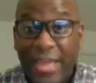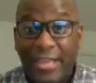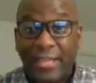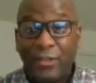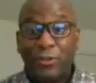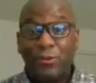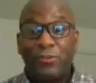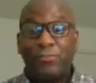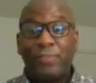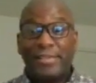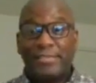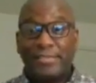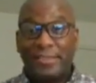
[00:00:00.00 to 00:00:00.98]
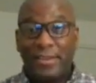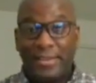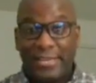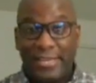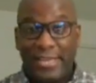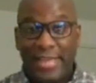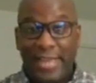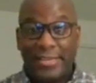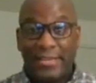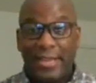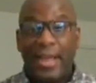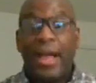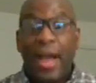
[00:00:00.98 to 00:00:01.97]
that concludes my study,
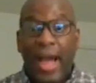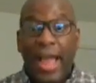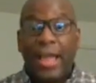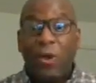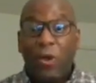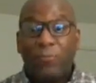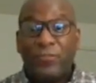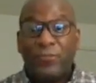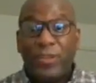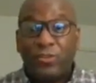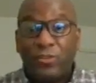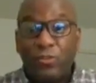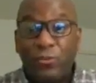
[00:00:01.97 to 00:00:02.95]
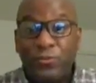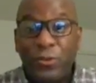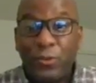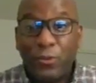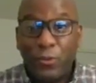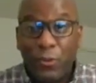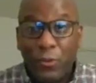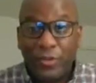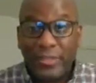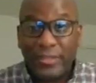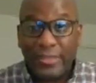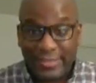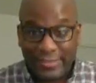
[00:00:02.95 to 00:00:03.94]
and uh, I hope that you've
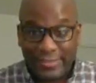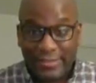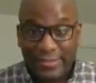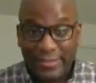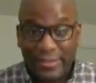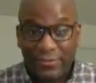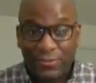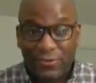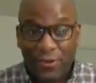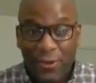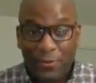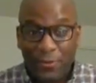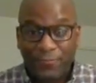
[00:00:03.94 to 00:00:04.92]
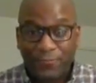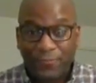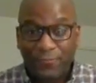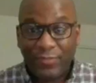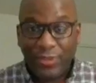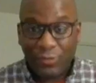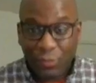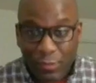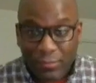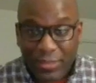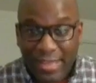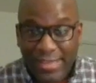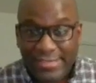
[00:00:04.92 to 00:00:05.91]
learned it. So,
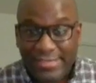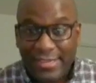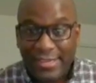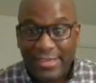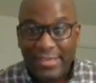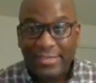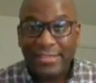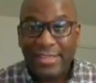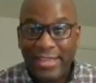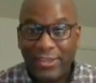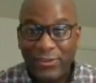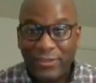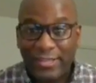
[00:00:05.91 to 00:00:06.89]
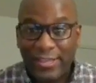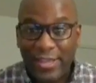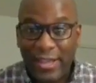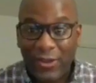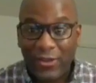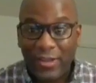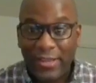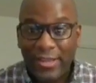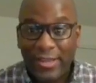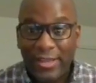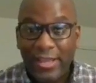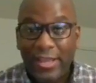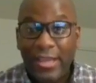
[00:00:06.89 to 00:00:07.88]
be blessed, take good care,
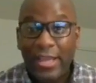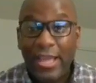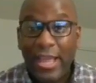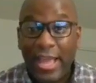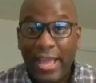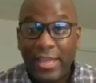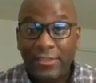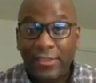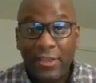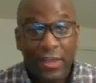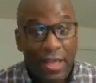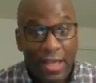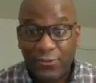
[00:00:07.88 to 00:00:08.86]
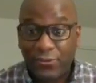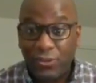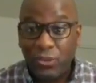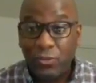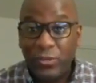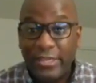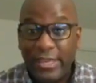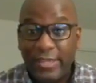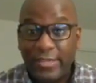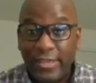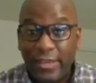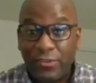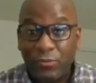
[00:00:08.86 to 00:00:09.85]
and I'll see you
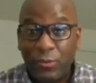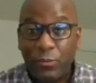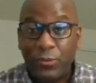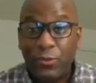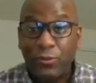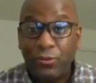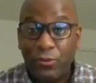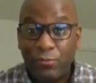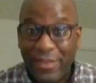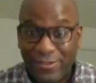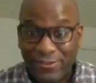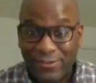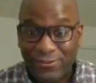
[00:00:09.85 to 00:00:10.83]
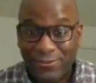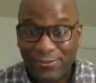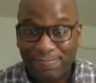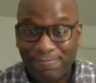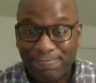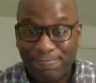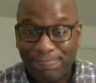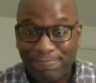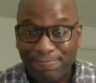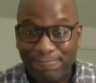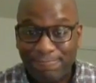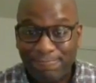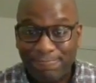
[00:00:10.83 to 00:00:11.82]
again next week with a new message.
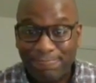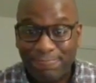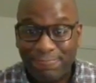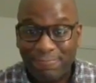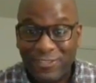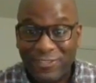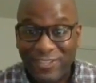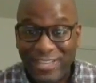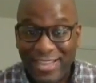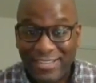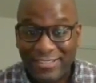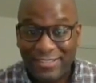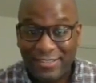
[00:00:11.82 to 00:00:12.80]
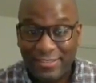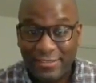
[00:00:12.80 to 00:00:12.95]
Good night.